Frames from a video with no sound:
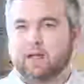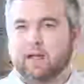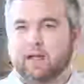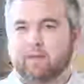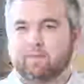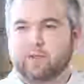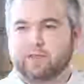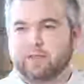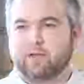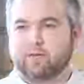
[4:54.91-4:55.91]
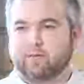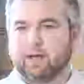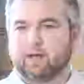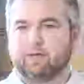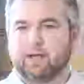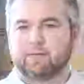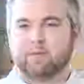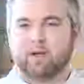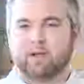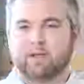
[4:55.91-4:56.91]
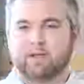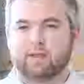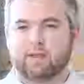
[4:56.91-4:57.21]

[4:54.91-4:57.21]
the CEO and founder, Ransom Hawley,